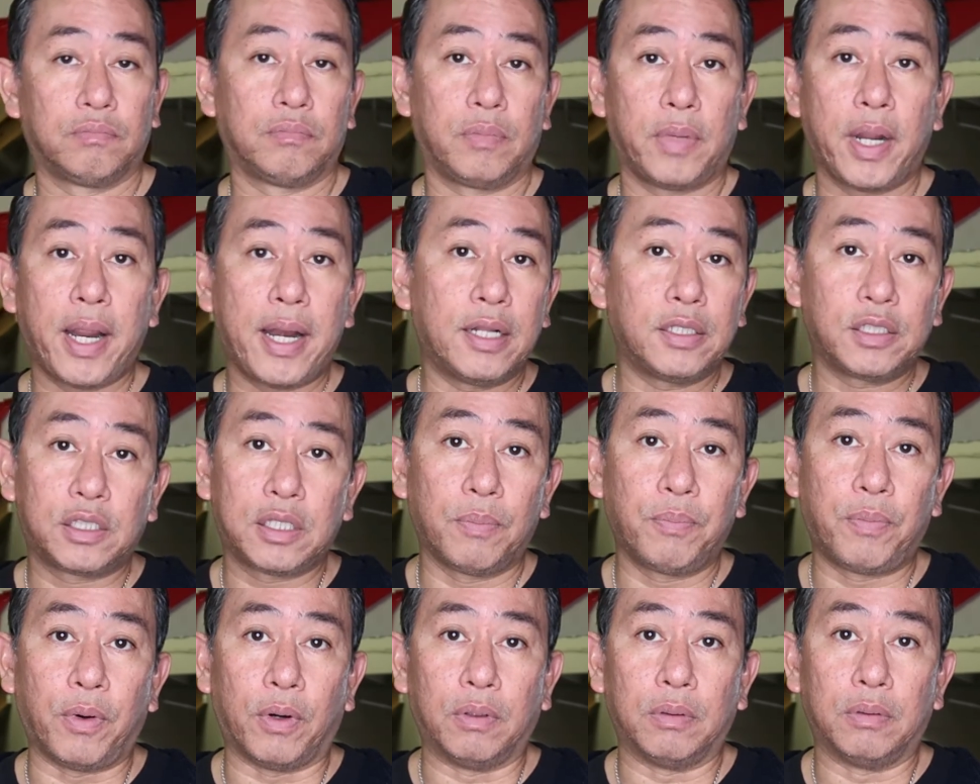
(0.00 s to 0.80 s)
Plain and
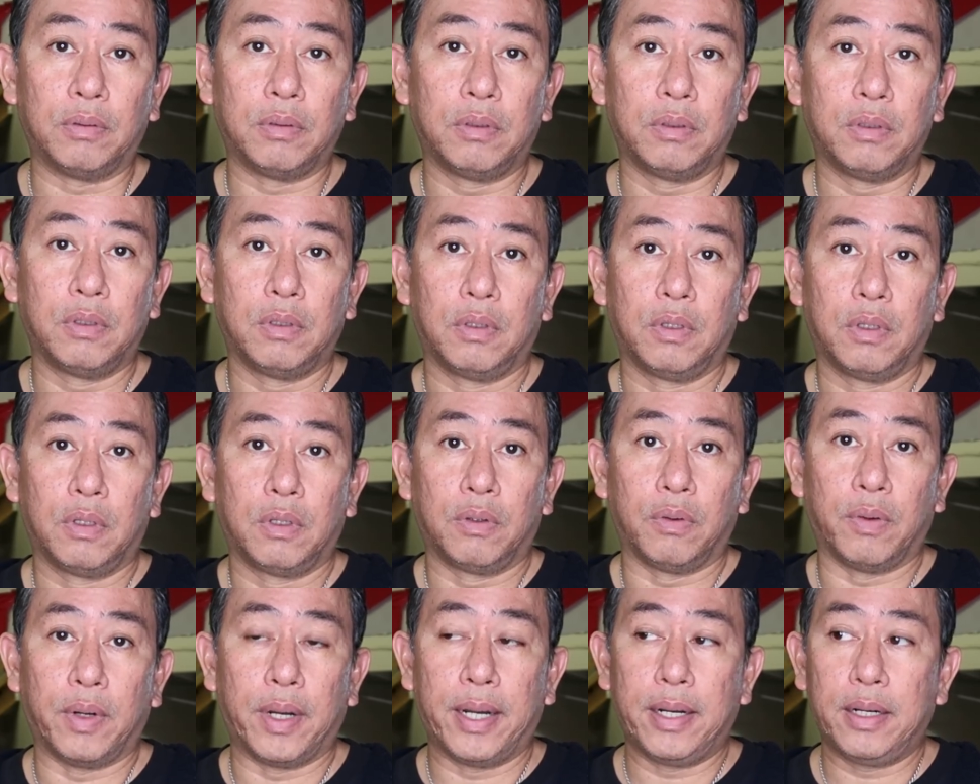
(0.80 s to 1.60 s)
simple,
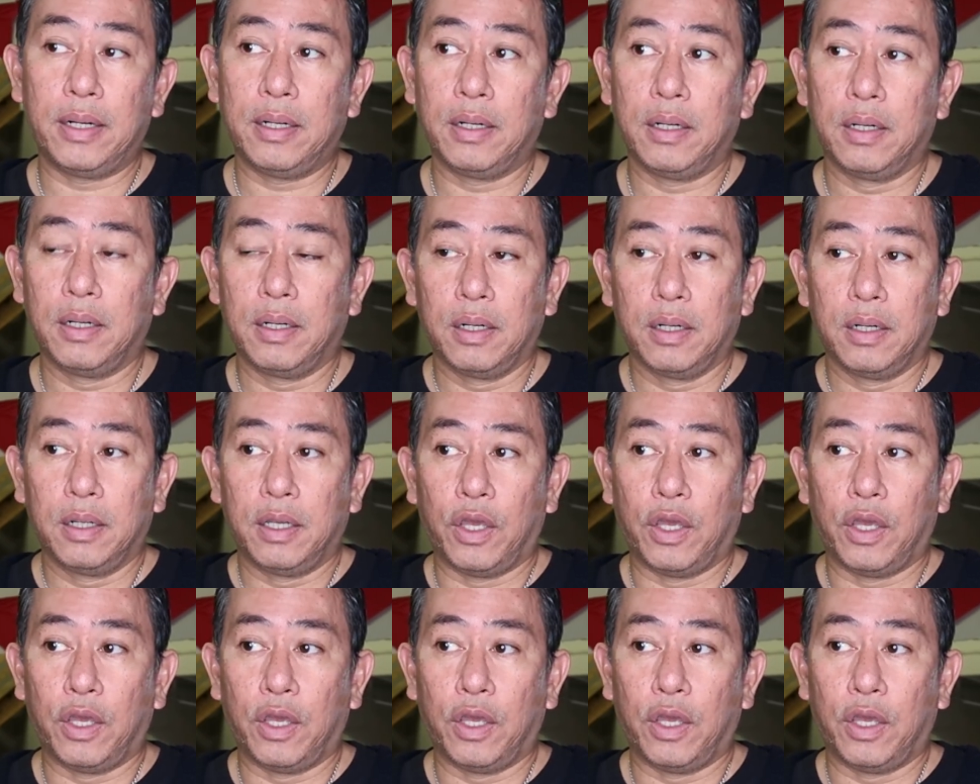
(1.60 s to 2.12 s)
right?